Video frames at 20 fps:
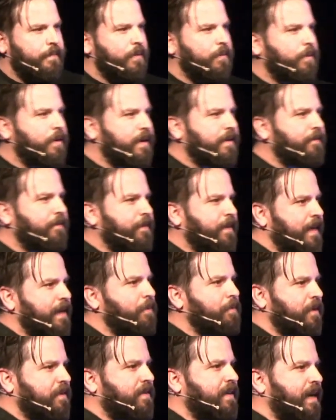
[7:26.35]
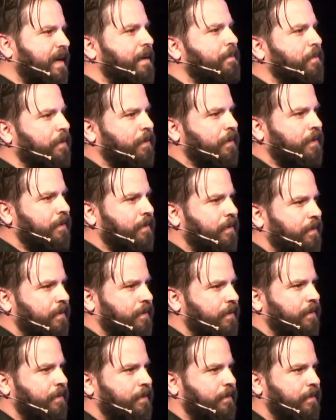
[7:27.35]
But what if he was able
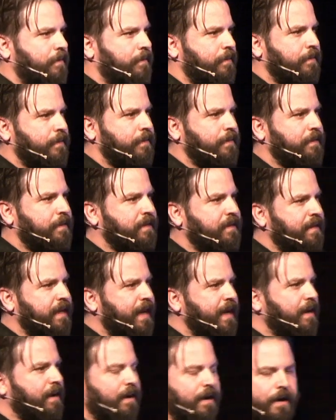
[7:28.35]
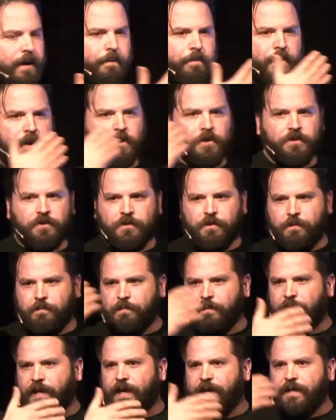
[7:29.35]
to take our partial
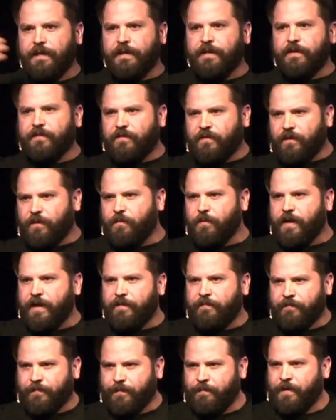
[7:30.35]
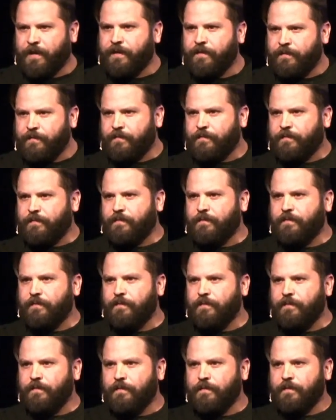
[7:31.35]
blindness away from us?
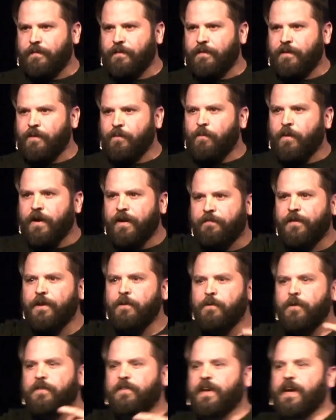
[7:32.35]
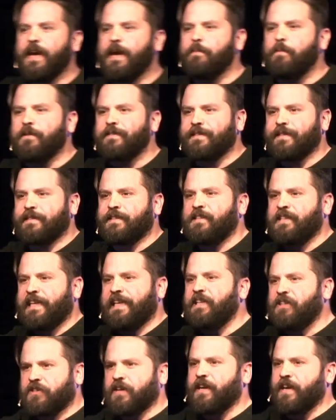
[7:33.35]
What if he was able to
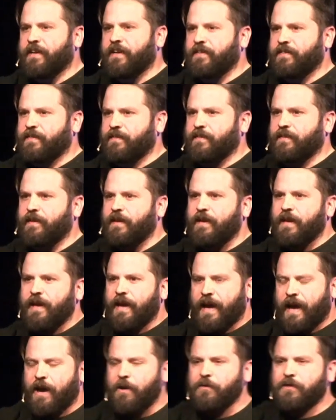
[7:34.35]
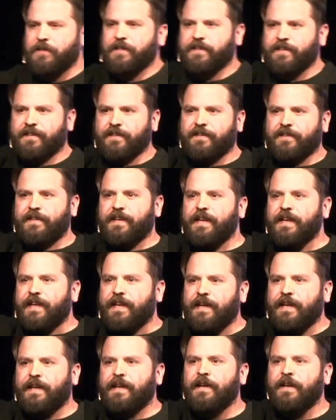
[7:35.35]
teach us how to
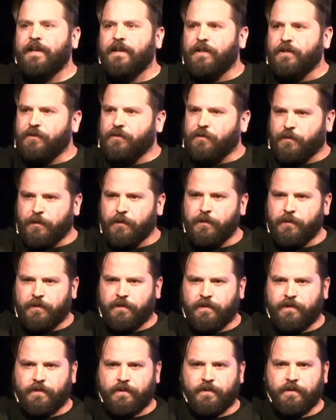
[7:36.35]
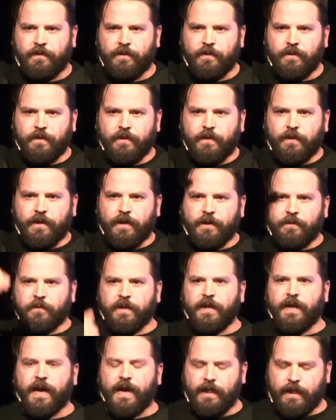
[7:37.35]
see truth and
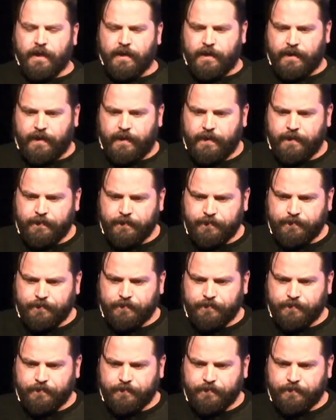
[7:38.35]
reality?